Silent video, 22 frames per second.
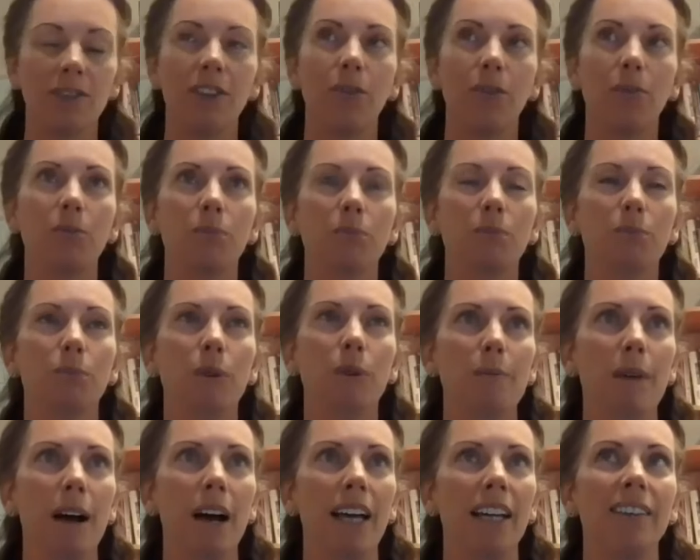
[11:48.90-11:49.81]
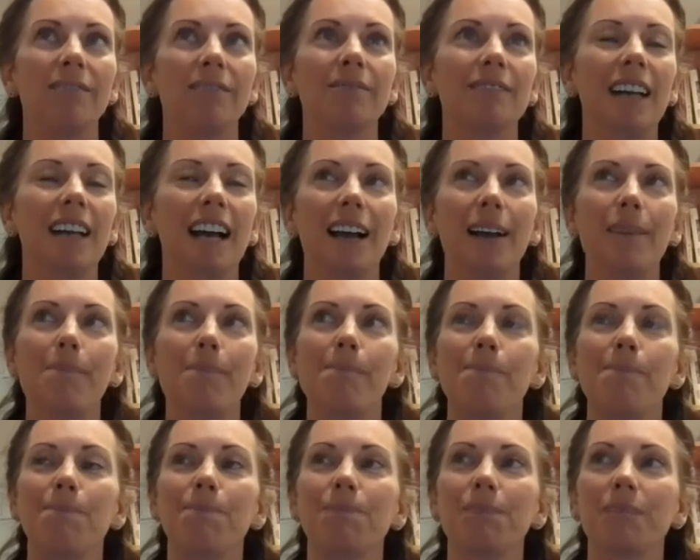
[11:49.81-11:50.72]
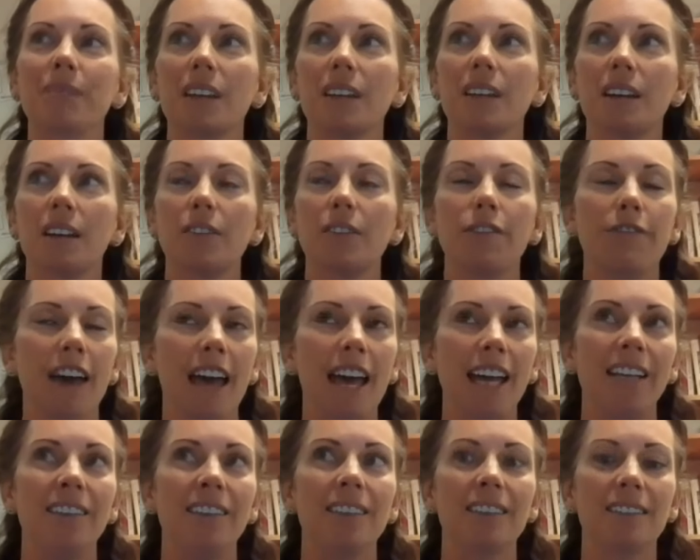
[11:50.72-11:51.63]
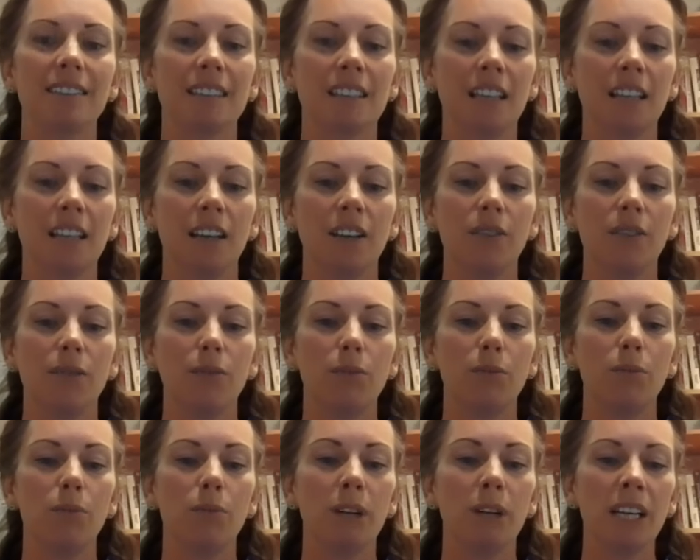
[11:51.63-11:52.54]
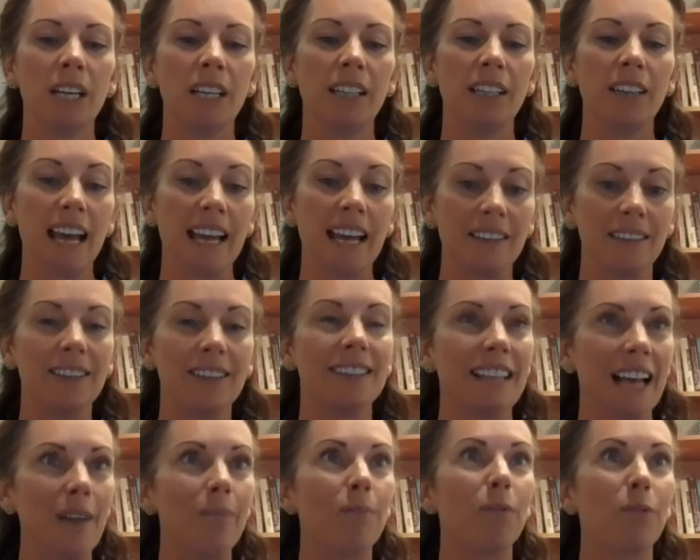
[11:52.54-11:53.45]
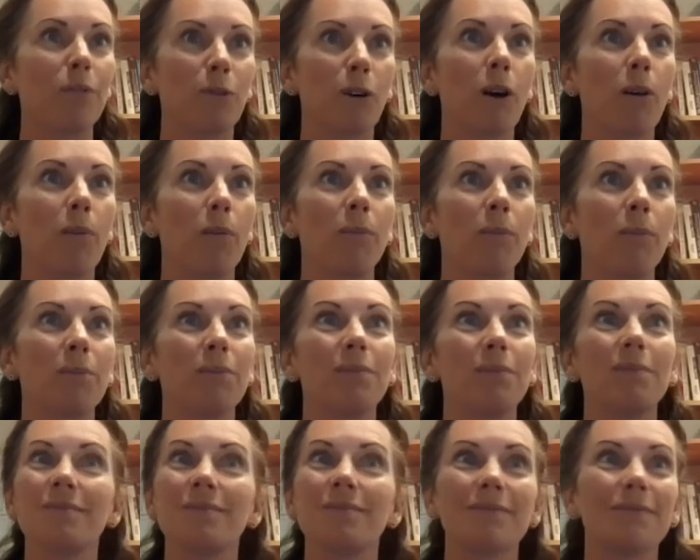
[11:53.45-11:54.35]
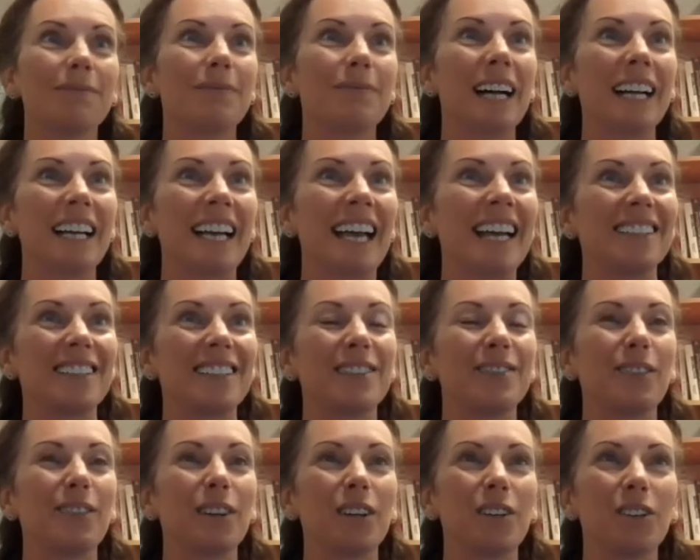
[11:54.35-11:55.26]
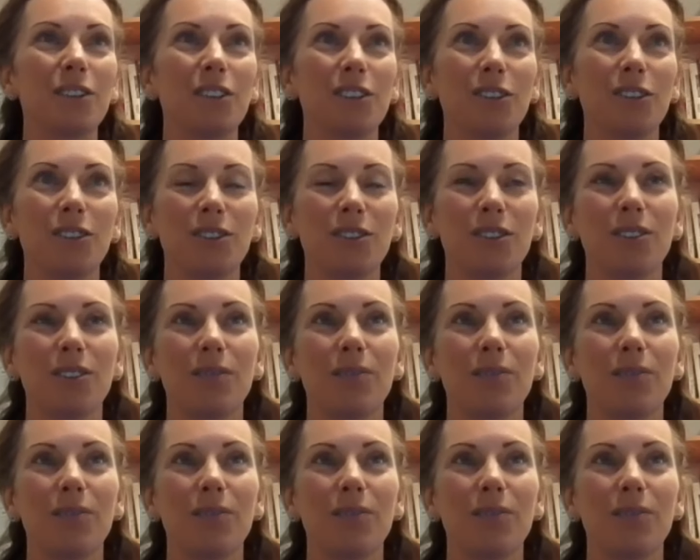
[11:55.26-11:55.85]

that we might face really then stem from, I guess, the